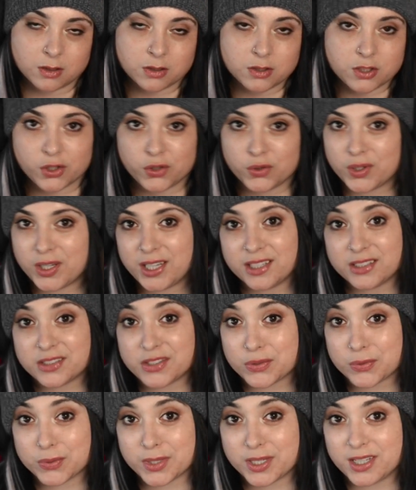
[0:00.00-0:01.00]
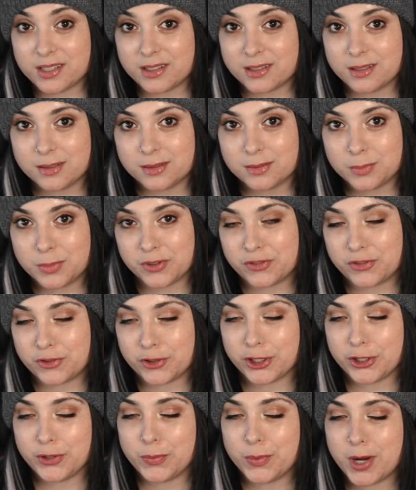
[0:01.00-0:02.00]
Do you need to read
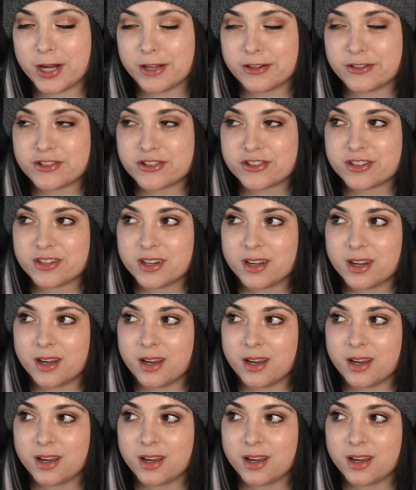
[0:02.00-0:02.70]
before you watch?